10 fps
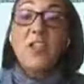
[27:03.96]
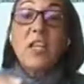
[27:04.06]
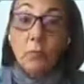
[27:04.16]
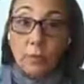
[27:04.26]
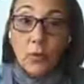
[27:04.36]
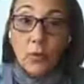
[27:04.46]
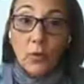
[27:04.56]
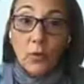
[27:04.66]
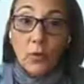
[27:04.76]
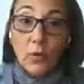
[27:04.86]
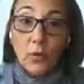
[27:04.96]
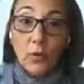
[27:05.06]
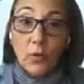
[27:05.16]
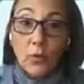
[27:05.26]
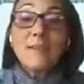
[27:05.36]
thinking on people,
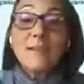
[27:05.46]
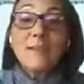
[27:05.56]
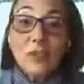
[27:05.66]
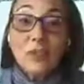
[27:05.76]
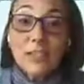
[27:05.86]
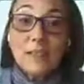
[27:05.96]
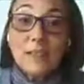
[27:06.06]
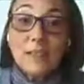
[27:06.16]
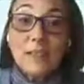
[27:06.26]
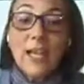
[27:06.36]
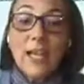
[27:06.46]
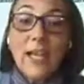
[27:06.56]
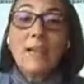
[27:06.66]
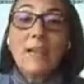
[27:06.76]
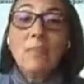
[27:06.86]
it is much
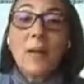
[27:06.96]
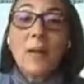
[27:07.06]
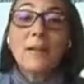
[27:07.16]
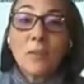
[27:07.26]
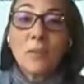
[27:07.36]
easier